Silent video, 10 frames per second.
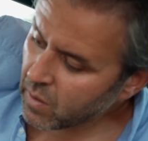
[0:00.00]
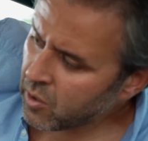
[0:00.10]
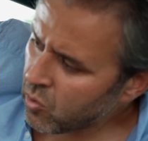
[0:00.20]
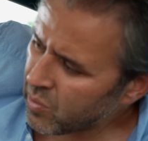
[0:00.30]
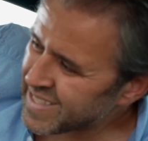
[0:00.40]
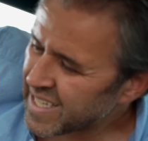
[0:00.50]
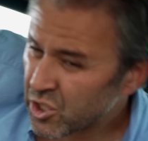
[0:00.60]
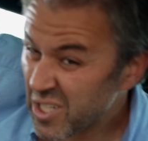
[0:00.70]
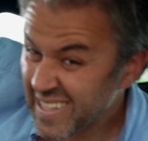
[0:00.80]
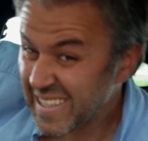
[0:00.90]
You know, it's
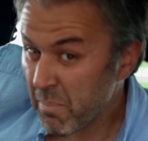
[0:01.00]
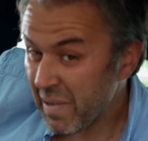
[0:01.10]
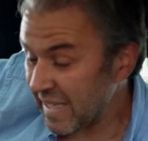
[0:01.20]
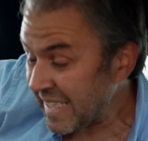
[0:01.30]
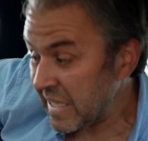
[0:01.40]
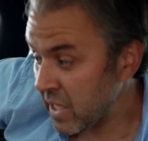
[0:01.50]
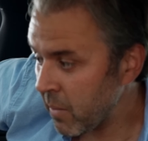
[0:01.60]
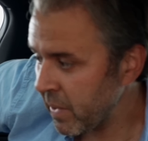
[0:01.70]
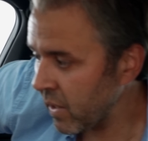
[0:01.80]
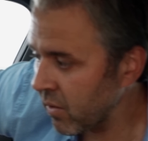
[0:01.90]
actually not that bad
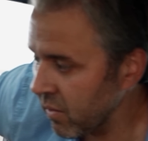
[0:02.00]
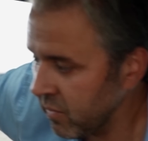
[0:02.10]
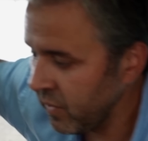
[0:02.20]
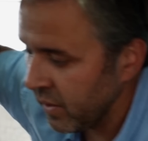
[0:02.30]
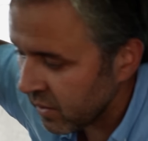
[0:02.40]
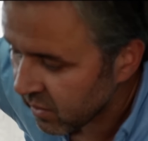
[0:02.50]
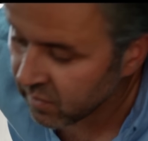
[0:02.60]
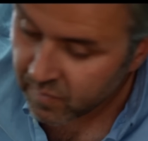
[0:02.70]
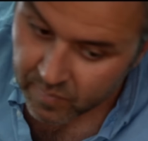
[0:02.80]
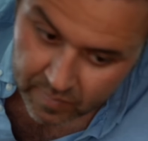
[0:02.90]
coming out of the
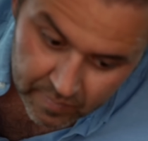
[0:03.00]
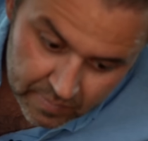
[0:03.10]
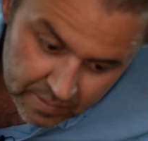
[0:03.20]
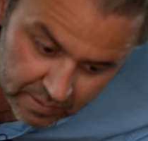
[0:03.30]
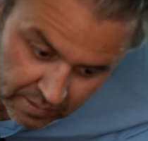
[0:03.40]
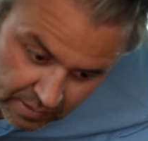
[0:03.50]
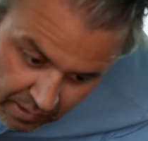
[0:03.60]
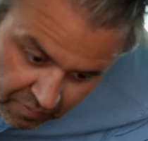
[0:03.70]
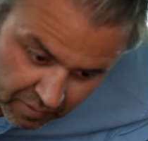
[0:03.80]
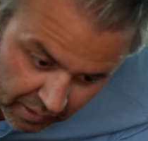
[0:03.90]
vehicle.
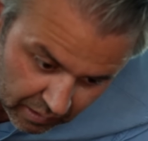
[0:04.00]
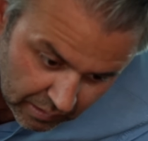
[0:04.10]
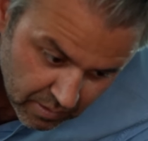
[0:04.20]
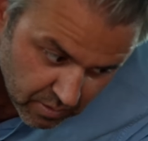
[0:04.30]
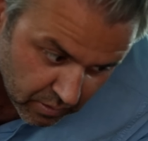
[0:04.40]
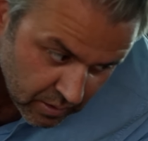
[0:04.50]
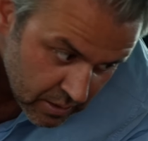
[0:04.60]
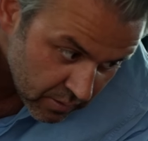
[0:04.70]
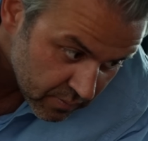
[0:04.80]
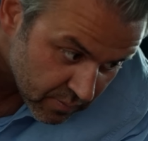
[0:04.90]
I feel like a lizard
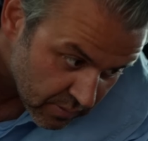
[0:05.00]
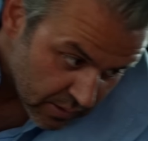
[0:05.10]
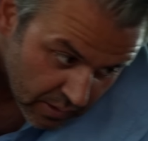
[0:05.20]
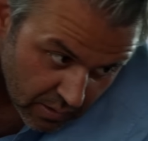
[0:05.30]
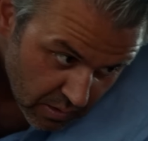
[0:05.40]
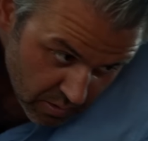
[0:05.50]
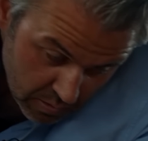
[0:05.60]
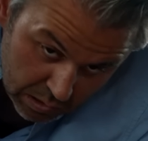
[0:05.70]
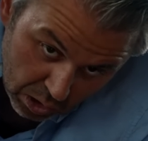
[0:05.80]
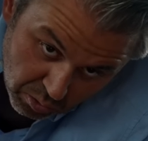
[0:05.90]

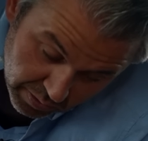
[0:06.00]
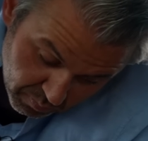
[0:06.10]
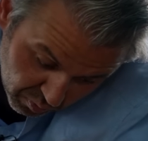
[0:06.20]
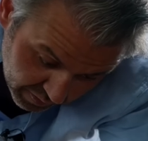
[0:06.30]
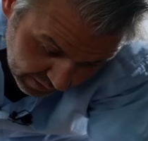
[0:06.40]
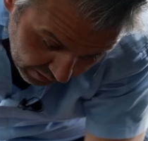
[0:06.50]
slowly moving